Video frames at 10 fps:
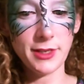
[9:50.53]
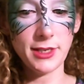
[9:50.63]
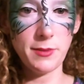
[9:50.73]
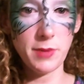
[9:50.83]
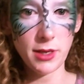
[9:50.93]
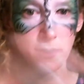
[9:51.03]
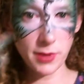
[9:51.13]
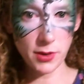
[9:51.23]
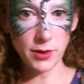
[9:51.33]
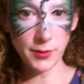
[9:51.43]
sleepy
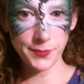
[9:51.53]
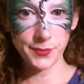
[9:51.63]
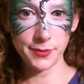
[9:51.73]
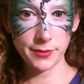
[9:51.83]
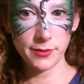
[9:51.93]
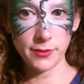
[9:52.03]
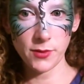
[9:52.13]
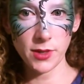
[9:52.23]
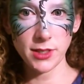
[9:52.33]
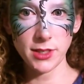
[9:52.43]
computer
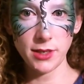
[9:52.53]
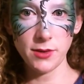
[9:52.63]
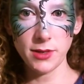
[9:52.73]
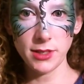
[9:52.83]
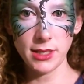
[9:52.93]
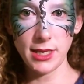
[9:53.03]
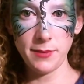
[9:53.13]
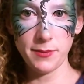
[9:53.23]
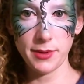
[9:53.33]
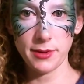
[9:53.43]
wants to go to
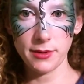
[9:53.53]
sleep.